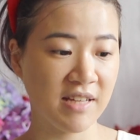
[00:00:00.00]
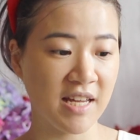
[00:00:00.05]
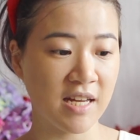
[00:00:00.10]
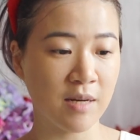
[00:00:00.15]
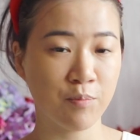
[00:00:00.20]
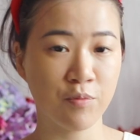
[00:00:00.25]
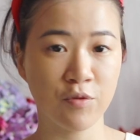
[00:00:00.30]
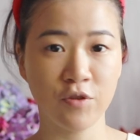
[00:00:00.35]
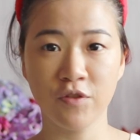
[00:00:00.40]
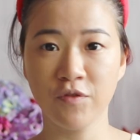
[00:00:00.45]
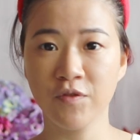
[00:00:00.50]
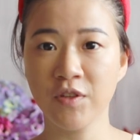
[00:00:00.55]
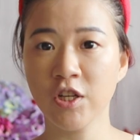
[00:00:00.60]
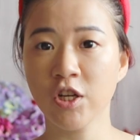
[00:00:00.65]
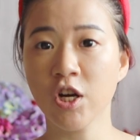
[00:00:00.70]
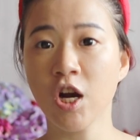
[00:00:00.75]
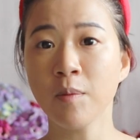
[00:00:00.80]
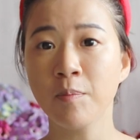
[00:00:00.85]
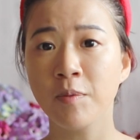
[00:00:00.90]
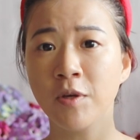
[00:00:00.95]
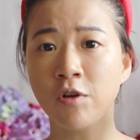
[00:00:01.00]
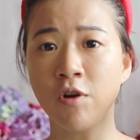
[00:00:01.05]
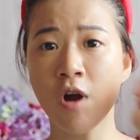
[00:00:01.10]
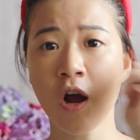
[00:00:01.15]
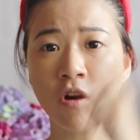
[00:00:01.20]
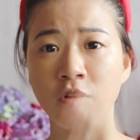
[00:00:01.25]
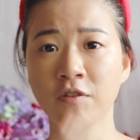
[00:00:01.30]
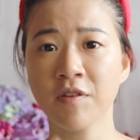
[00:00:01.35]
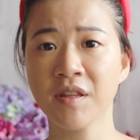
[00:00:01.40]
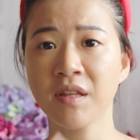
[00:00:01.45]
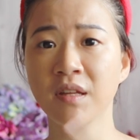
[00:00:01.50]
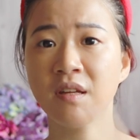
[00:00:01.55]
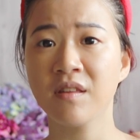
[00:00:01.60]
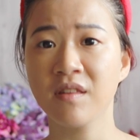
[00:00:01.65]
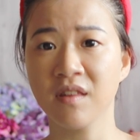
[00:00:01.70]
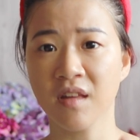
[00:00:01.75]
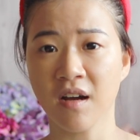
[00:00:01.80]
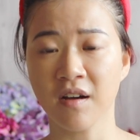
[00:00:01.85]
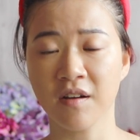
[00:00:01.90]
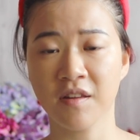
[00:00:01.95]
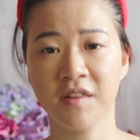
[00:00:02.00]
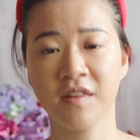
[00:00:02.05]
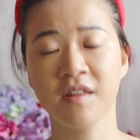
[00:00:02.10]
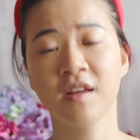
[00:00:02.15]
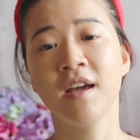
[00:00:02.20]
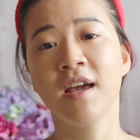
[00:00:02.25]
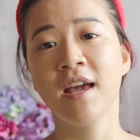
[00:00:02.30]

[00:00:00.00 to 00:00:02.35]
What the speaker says: get approved here. Our bureaucracy sucks.